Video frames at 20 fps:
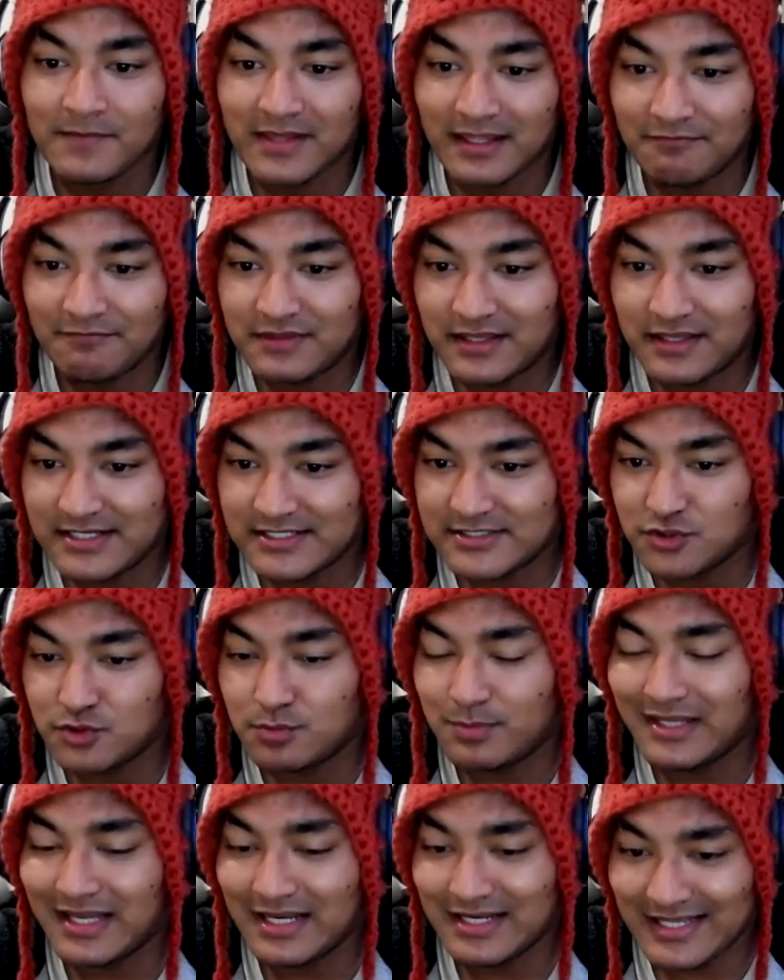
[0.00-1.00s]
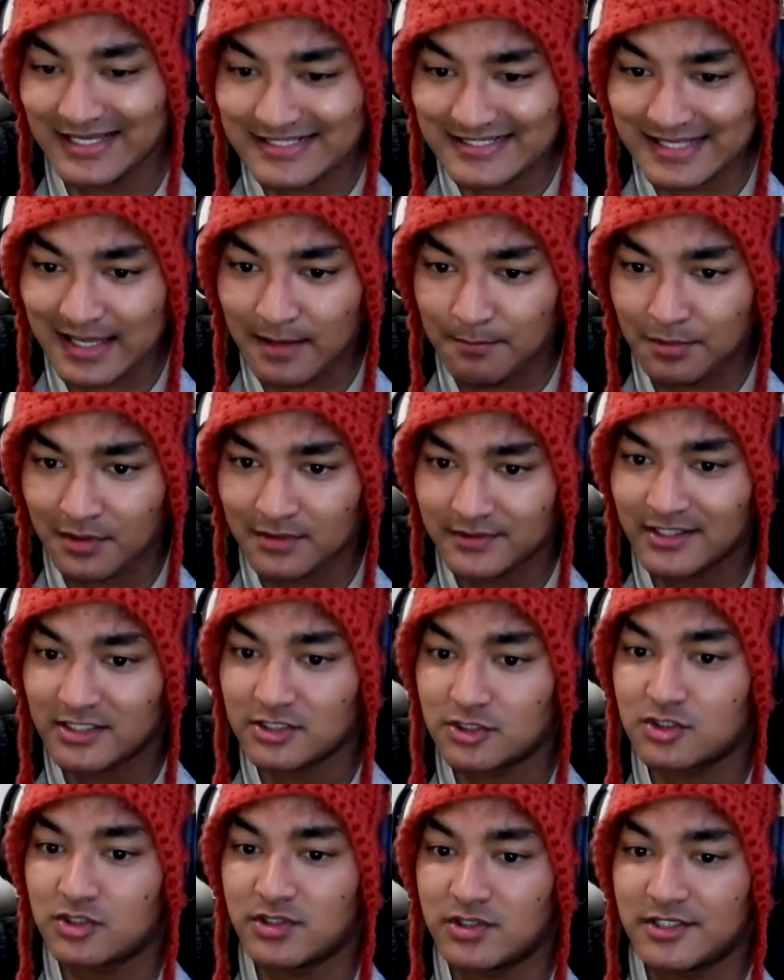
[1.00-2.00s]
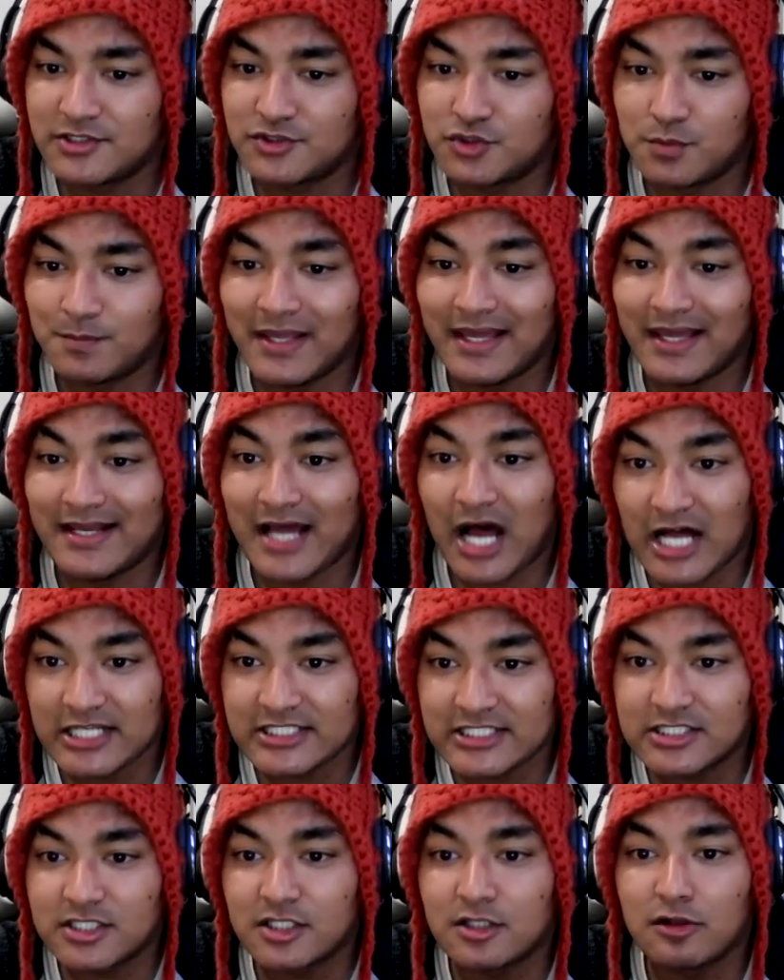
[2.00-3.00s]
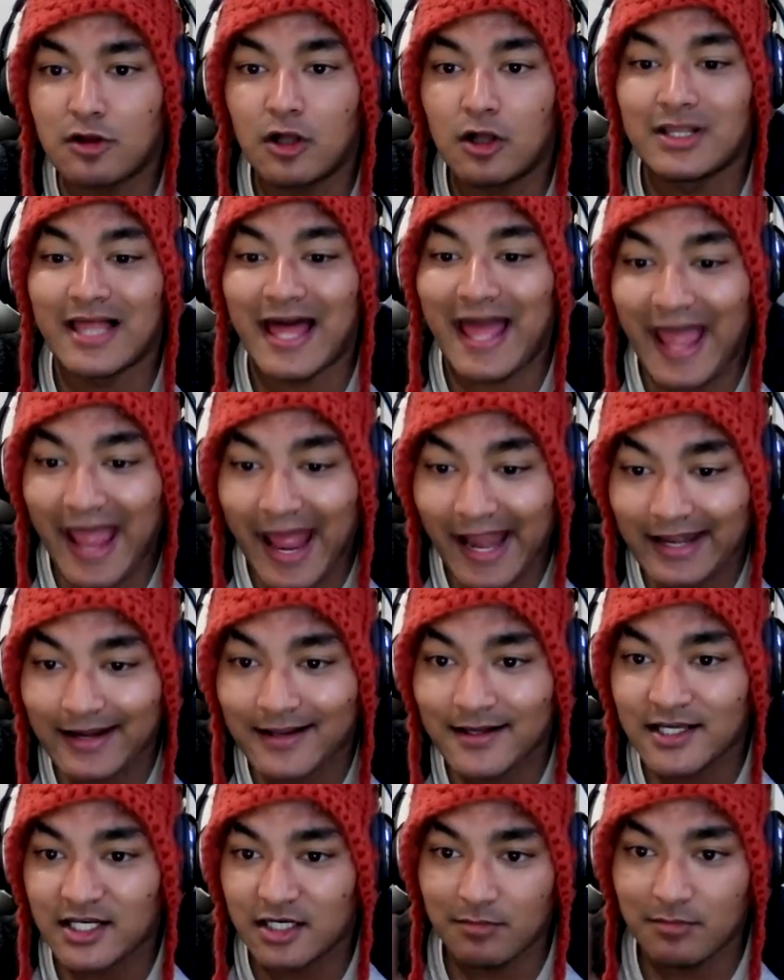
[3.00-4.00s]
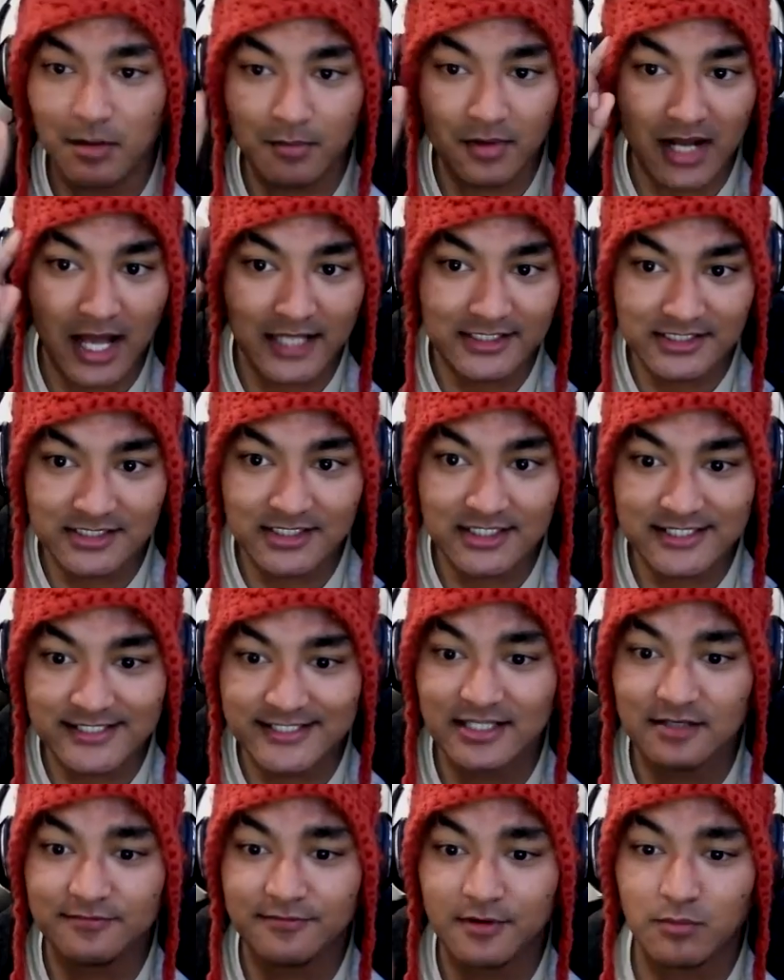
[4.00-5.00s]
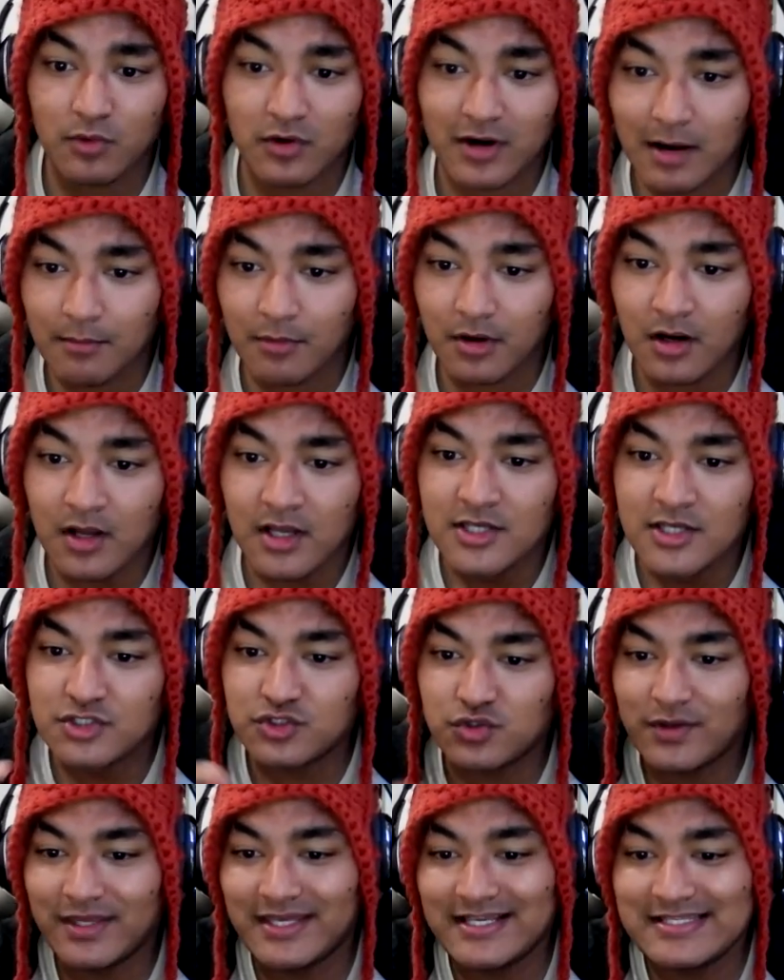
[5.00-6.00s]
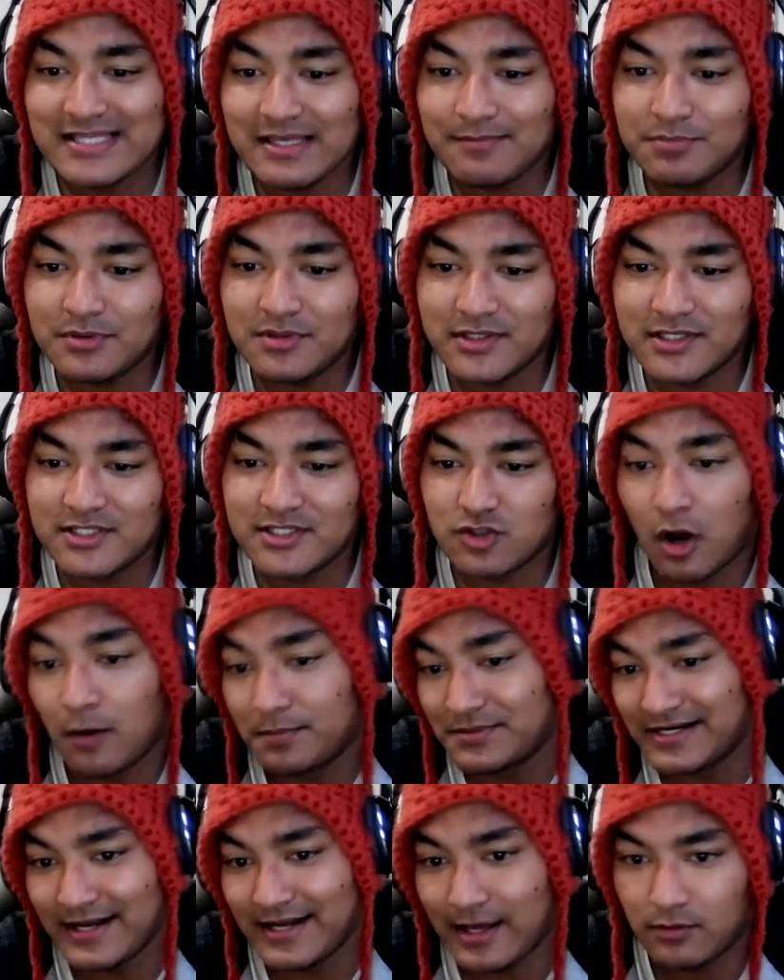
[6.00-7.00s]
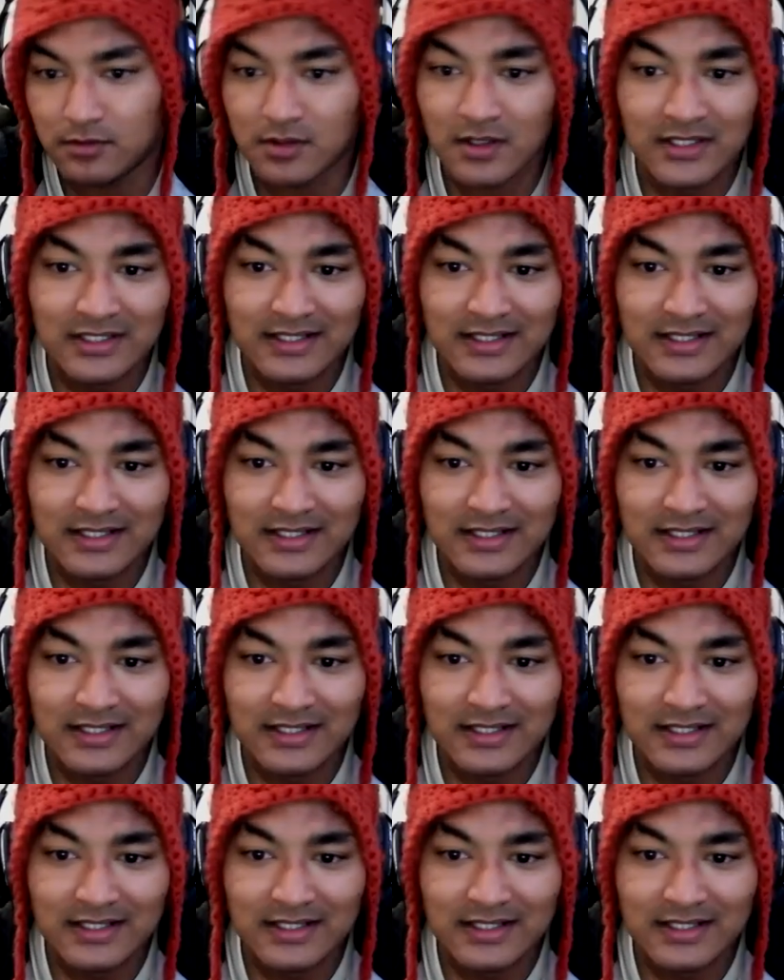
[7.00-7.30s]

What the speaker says: If there should be an example, then there should be an article called an. Remember, article is skill from grammar. So example is opted out.